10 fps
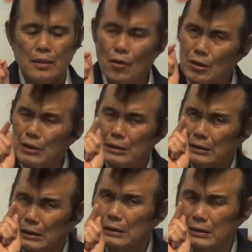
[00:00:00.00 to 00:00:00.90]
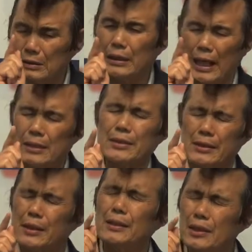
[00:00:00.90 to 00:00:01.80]
Oh, that
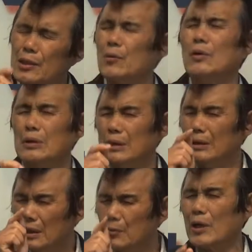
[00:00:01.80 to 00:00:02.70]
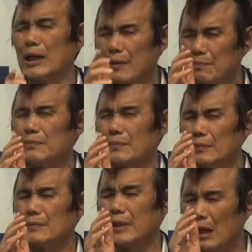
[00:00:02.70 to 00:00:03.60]
here is what I'm
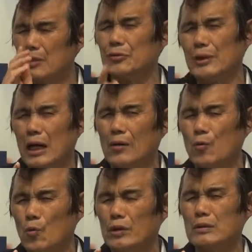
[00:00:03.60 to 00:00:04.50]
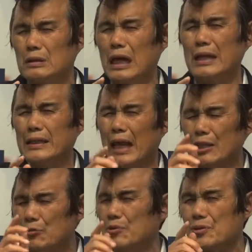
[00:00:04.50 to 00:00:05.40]
telling now, what
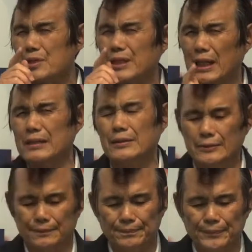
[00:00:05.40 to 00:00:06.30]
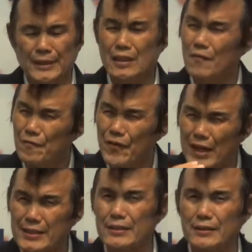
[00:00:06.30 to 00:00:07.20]
Edward said. He
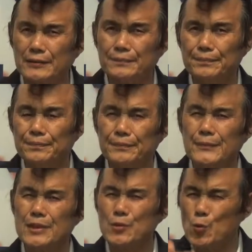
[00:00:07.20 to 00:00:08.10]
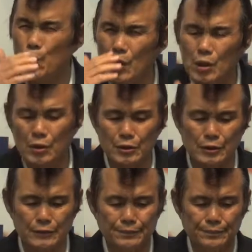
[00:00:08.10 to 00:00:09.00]
confessed this word.